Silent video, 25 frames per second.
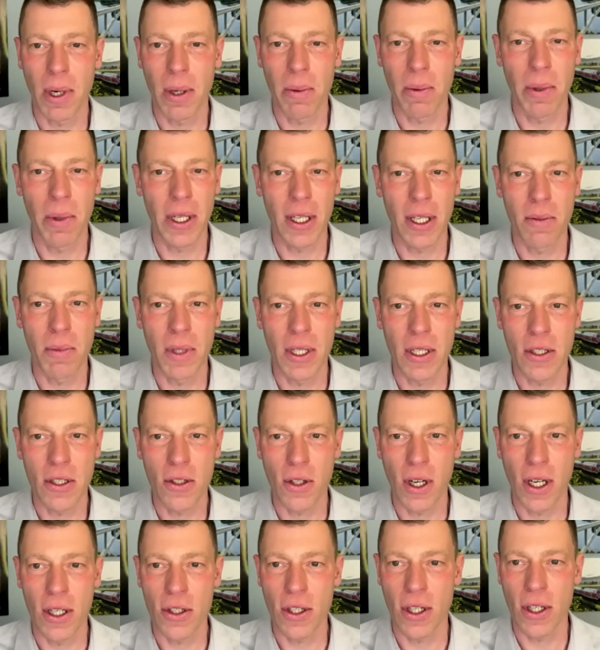public
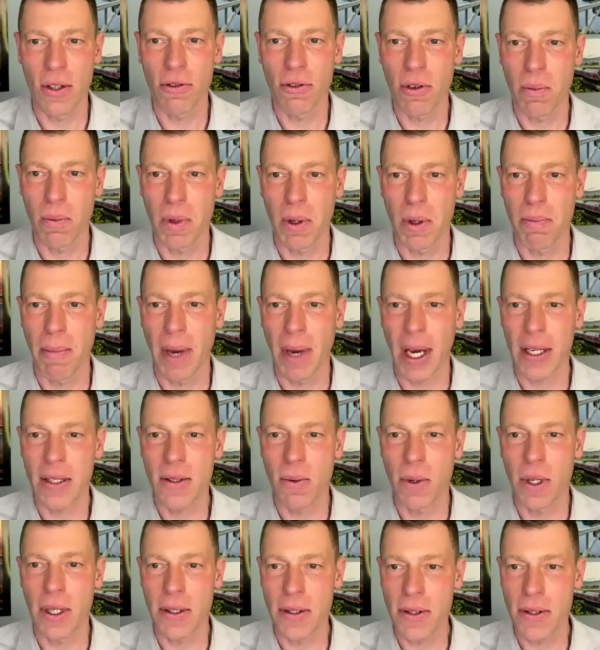administration from the
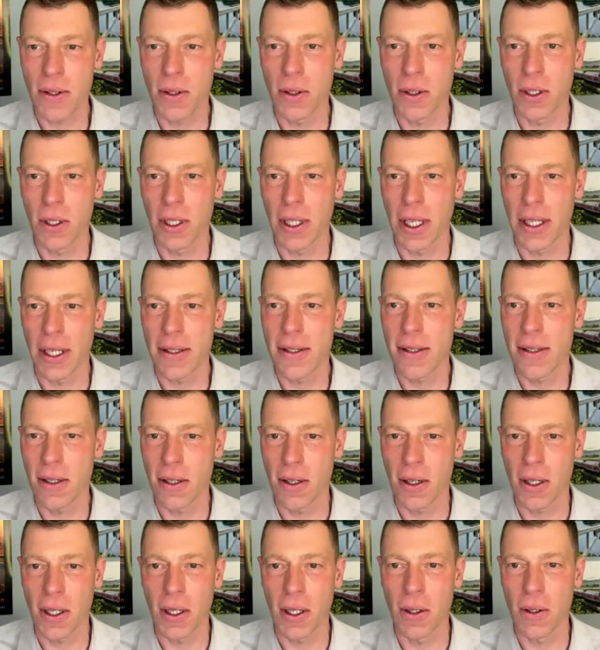Maxwell School at
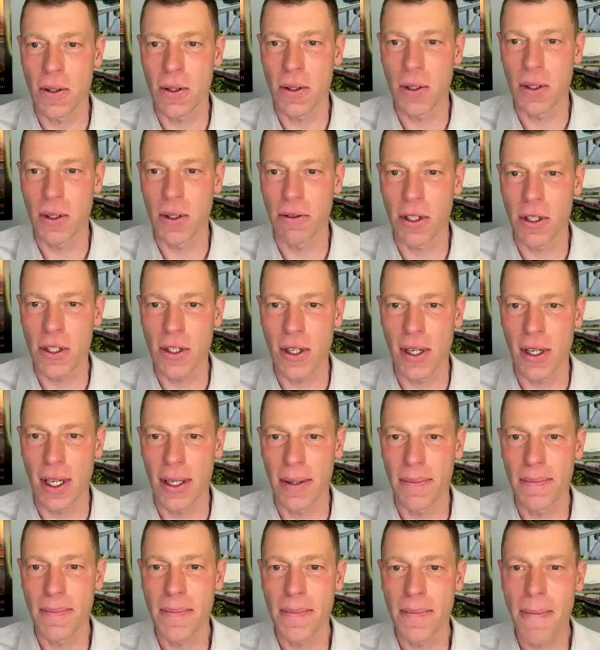Syracuse
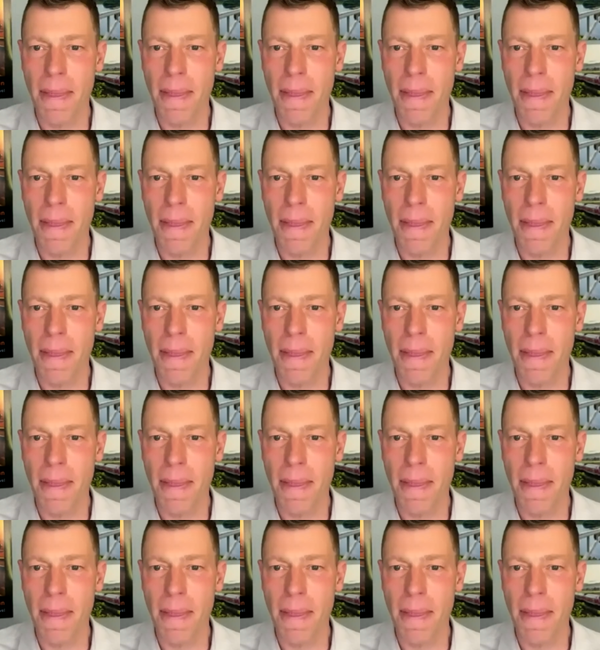University.